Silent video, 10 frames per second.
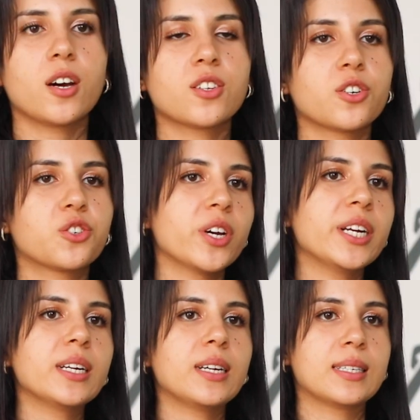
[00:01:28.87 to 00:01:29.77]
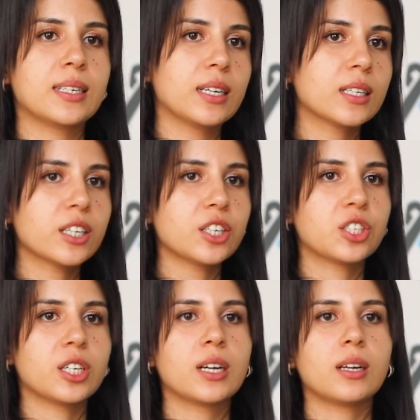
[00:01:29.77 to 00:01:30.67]
As our training is in
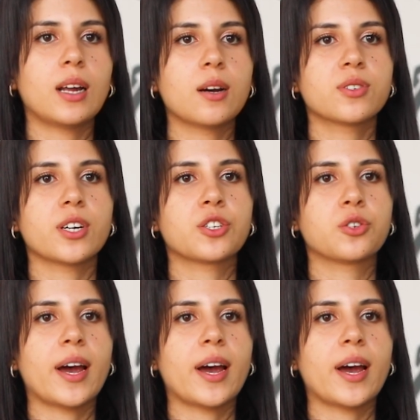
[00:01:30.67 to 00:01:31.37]
English, it allows us